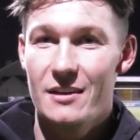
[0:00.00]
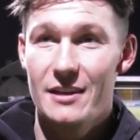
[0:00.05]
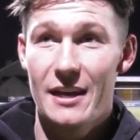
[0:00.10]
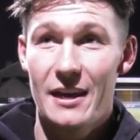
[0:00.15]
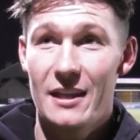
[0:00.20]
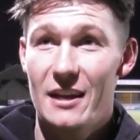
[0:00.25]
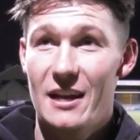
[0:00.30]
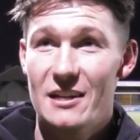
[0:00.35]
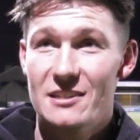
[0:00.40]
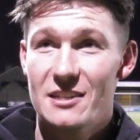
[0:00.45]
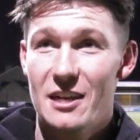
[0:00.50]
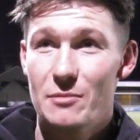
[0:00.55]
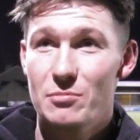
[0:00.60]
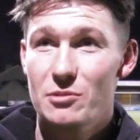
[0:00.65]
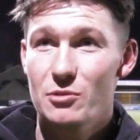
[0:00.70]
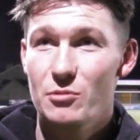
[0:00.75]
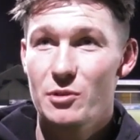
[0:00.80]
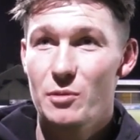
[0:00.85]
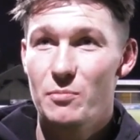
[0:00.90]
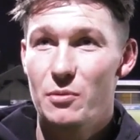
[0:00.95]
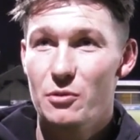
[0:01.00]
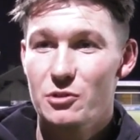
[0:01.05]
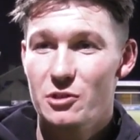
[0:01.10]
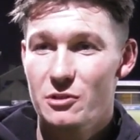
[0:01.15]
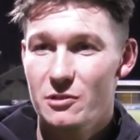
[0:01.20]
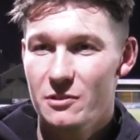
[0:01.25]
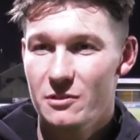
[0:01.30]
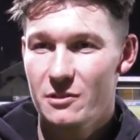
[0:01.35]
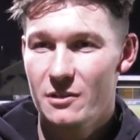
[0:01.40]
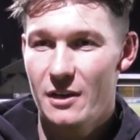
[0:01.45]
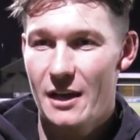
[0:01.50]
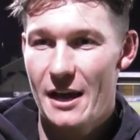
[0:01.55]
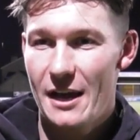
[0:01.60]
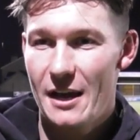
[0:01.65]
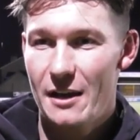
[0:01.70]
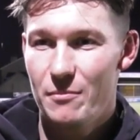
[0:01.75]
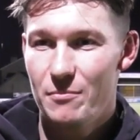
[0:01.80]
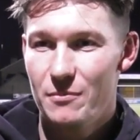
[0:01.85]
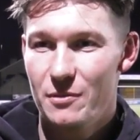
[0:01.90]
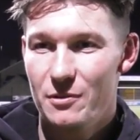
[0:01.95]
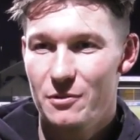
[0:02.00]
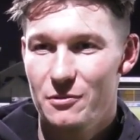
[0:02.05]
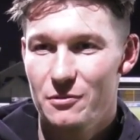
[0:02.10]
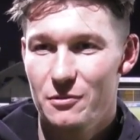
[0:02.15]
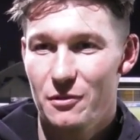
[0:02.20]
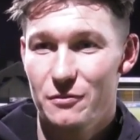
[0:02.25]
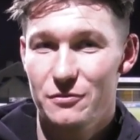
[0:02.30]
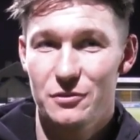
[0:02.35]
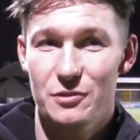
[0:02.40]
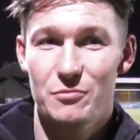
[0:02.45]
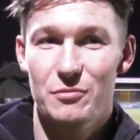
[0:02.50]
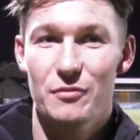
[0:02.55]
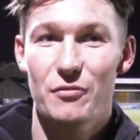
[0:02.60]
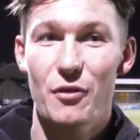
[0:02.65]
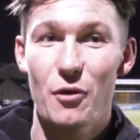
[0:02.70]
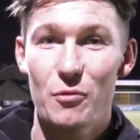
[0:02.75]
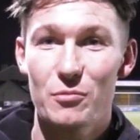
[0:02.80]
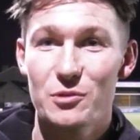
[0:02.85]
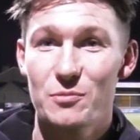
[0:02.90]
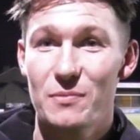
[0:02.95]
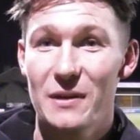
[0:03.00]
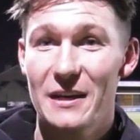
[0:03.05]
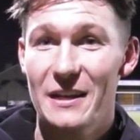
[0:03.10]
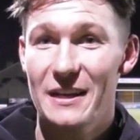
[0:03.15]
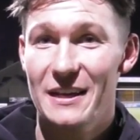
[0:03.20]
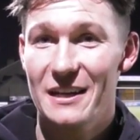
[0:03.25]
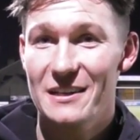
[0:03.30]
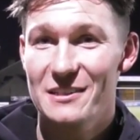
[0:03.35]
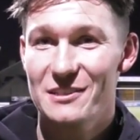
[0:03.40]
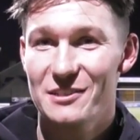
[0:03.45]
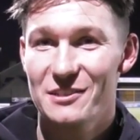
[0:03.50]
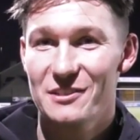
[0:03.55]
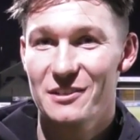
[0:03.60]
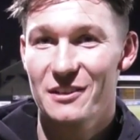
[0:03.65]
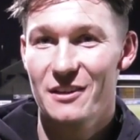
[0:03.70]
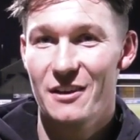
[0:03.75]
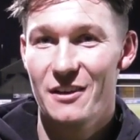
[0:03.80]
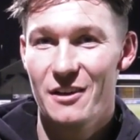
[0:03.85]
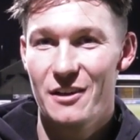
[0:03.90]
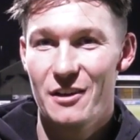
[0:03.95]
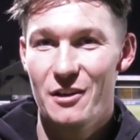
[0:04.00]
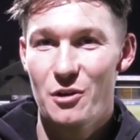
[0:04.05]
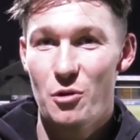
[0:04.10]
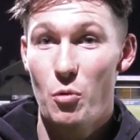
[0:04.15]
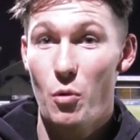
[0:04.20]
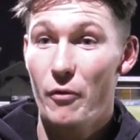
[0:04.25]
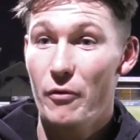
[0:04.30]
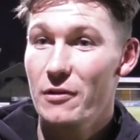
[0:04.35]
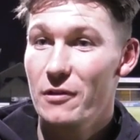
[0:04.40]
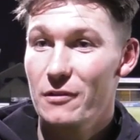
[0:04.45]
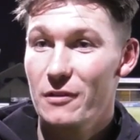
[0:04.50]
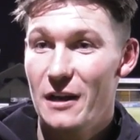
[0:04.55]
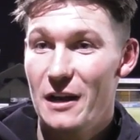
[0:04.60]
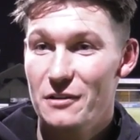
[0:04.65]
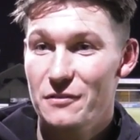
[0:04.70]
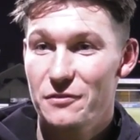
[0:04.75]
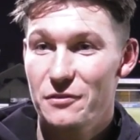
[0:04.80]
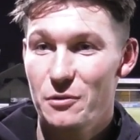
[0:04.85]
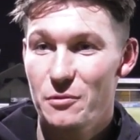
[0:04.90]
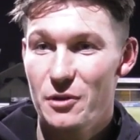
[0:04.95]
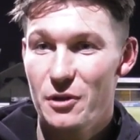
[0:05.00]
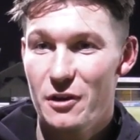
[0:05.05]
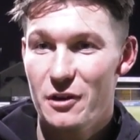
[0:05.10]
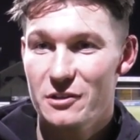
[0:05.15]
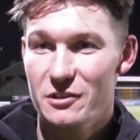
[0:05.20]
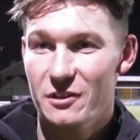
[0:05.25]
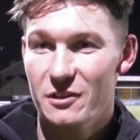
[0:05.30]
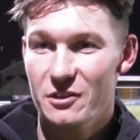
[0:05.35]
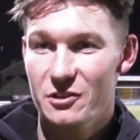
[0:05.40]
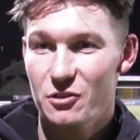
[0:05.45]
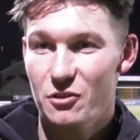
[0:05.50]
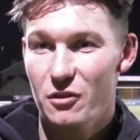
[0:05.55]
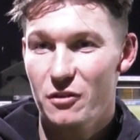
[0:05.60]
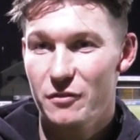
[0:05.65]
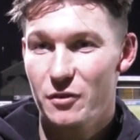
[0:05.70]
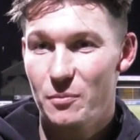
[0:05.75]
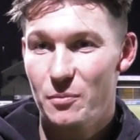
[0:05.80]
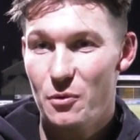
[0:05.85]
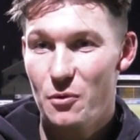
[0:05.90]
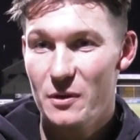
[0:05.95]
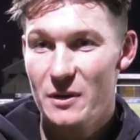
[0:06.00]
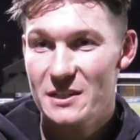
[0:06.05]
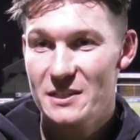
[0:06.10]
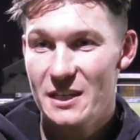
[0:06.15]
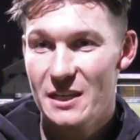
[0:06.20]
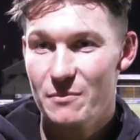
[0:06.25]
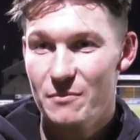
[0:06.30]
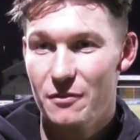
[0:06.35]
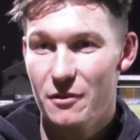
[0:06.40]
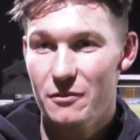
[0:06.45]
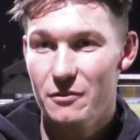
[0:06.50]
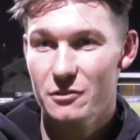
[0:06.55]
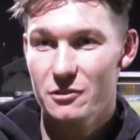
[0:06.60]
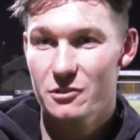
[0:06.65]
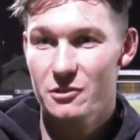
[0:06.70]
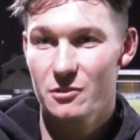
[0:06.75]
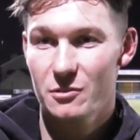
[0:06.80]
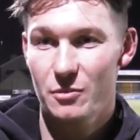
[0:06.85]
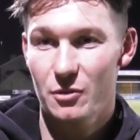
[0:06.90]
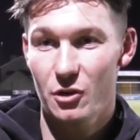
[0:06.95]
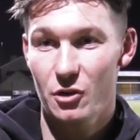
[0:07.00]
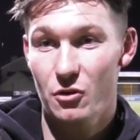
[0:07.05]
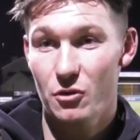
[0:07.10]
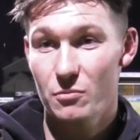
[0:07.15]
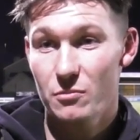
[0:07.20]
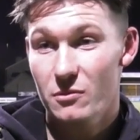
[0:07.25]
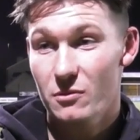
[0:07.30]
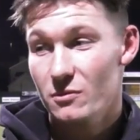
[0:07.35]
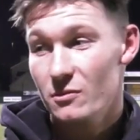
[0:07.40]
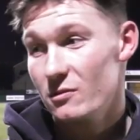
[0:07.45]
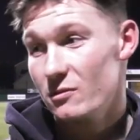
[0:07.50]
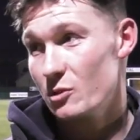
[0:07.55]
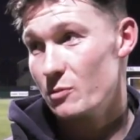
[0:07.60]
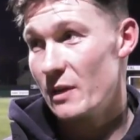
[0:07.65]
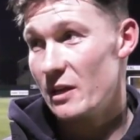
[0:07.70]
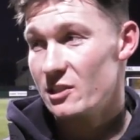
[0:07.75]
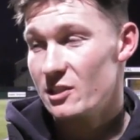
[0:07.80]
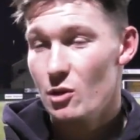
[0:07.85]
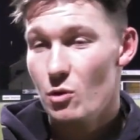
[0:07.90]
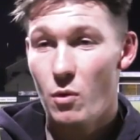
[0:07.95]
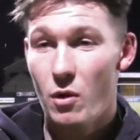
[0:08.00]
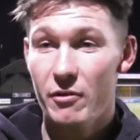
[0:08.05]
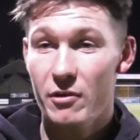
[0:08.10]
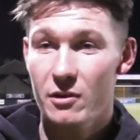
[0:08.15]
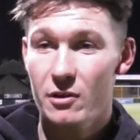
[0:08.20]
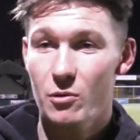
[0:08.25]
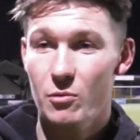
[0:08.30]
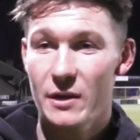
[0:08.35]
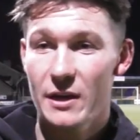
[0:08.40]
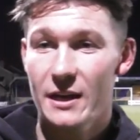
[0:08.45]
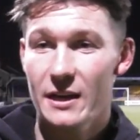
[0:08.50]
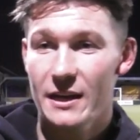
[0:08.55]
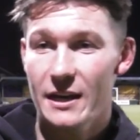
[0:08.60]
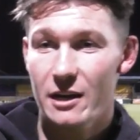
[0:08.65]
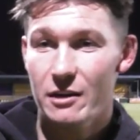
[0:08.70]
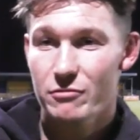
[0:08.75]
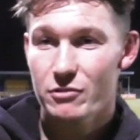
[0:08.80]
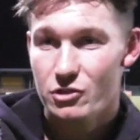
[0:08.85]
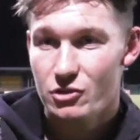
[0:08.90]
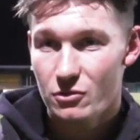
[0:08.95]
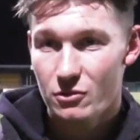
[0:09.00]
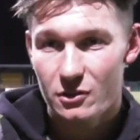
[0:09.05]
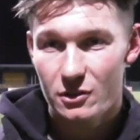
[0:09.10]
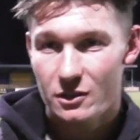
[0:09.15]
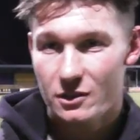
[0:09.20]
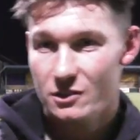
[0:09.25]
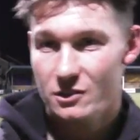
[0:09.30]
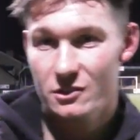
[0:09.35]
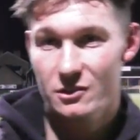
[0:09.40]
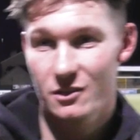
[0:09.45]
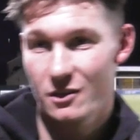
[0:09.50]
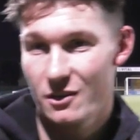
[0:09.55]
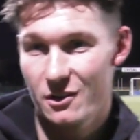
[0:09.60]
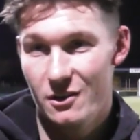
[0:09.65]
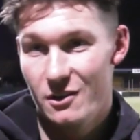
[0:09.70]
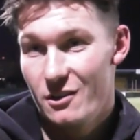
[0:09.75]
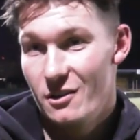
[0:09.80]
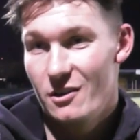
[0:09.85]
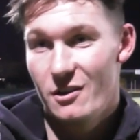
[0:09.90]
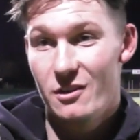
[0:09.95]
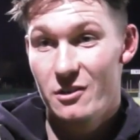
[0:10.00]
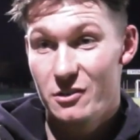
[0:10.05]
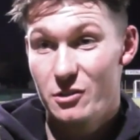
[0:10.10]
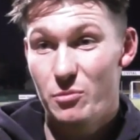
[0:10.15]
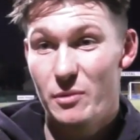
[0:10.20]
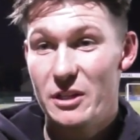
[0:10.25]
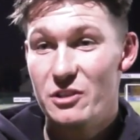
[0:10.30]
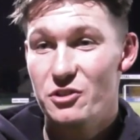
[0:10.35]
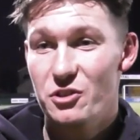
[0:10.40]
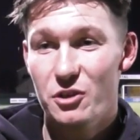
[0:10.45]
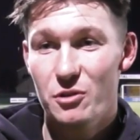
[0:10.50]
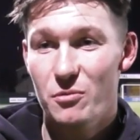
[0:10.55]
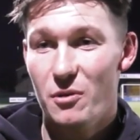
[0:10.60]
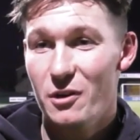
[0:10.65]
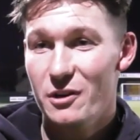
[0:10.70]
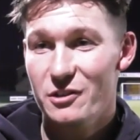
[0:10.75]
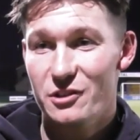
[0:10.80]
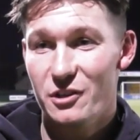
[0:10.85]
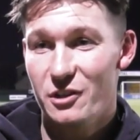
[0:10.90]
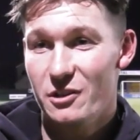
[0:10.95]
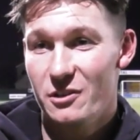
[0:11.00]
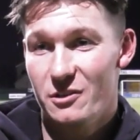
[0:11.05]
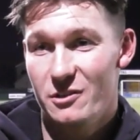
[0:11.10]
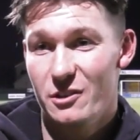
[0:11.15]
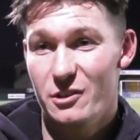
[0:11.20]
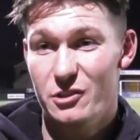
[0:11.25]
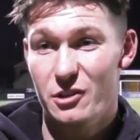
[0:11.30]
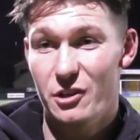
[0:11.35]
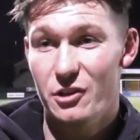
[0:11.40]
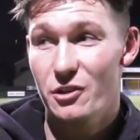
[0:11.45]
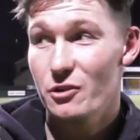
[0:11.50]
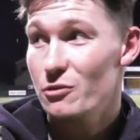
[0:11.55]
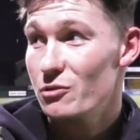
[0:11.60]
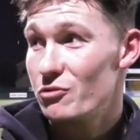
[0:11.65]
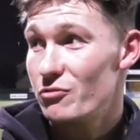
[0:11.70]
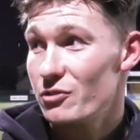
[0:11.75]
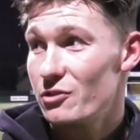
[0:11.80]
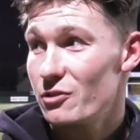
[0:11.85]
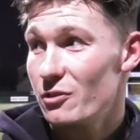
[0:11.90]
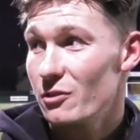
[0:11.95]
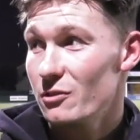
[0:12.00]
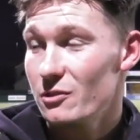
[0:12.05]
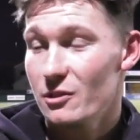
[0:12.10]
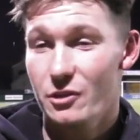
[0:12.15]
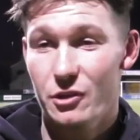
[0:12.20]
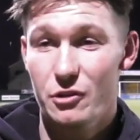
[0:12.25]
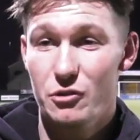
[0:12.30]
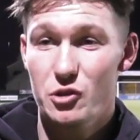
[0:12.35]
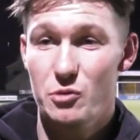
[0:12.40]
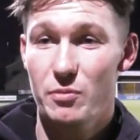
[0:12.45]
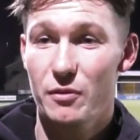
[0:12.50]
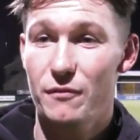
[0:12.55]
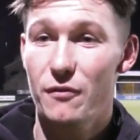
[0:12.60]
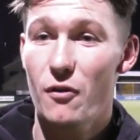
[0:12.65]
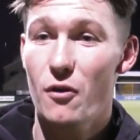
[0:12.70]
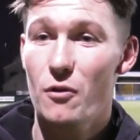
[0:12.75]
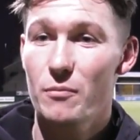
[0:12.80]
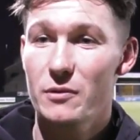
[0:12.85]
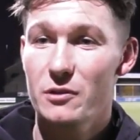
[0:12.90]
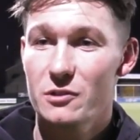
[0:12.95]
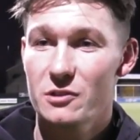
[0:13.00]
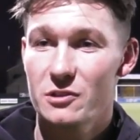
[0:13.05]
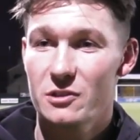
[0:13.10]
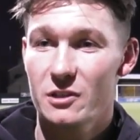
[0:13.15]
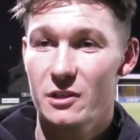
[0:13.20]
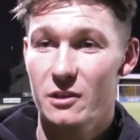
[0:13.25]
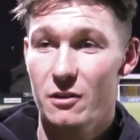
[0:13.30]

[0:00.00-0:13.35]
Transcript: Yeah, the lads are absolutely buzzing. Um, obviously, we've always played against Warrington in the last few years, and they're sort of a bogey team for us. But to come, especially Warrington away, and get a result, it's to win two one, it's a, it's a huge result and huge performance.